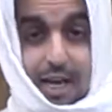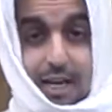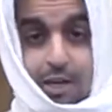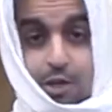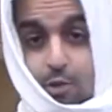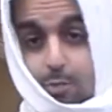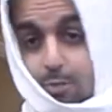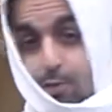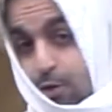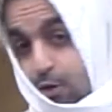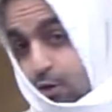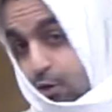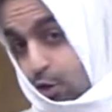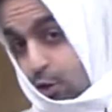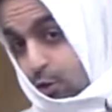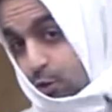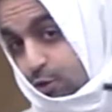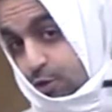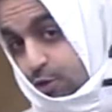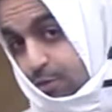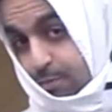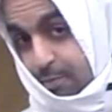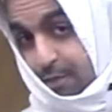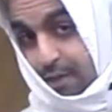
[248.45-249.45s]
and you put
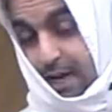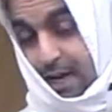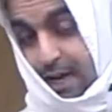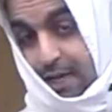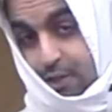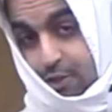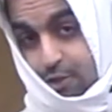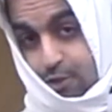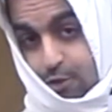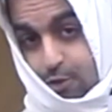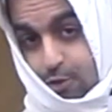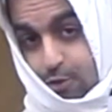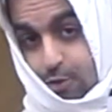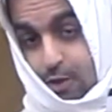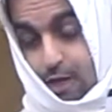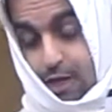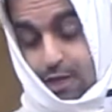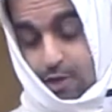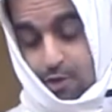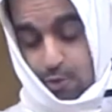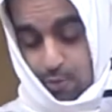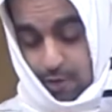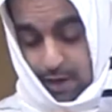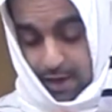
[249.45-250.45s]
those behind you.
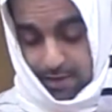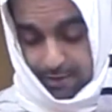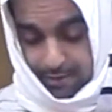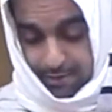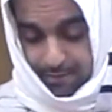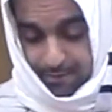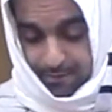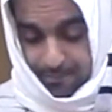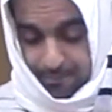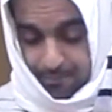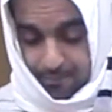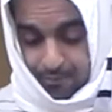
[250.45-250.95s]
And you wait.